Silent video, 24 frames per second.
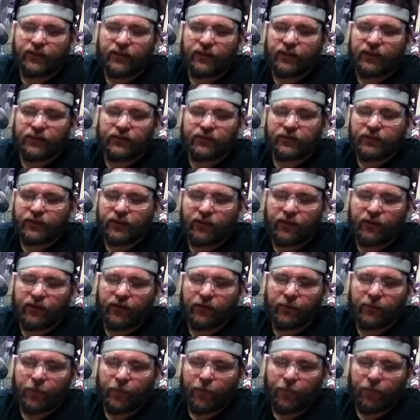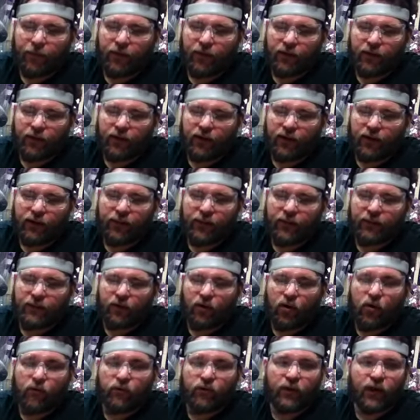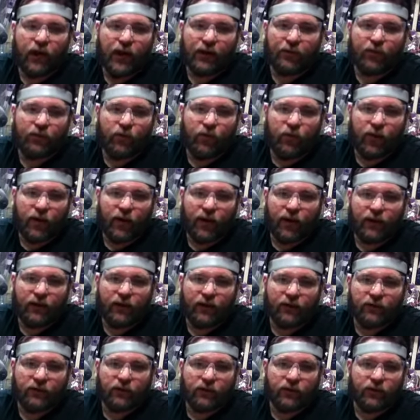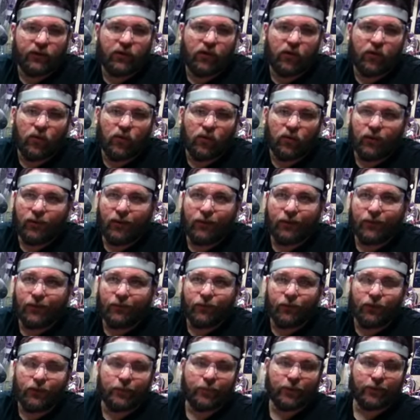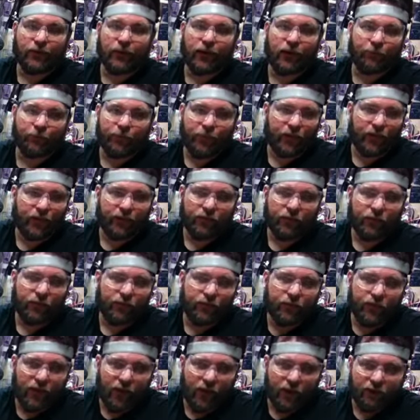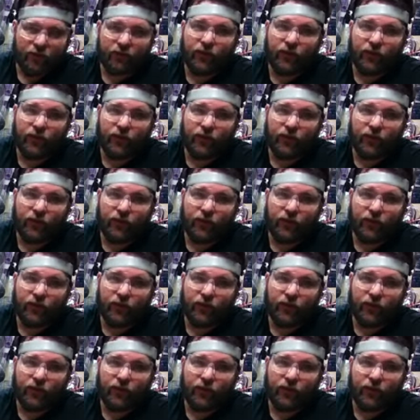It's I think they're over halfway to their goal, and they've only been up there for a few days.